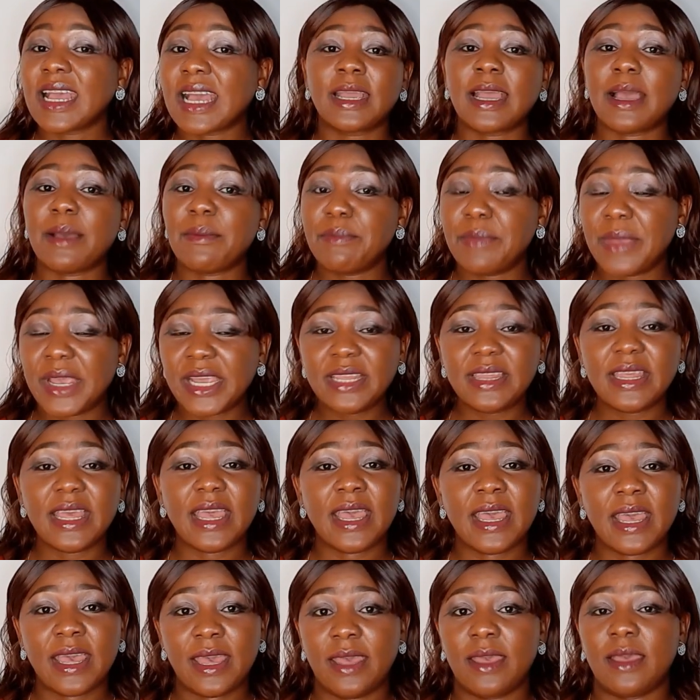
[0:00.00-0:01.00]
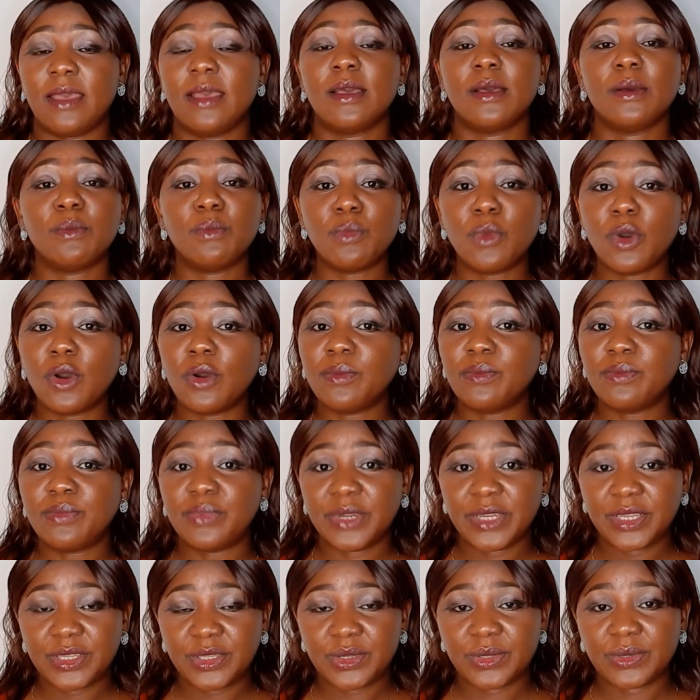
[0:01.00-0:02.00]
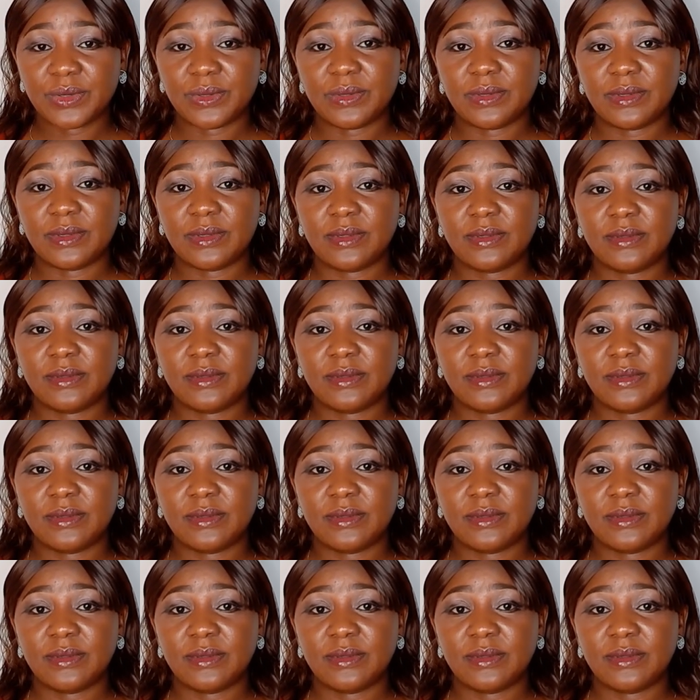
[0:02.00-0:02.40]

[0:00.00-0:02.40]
can make the hair more brittle.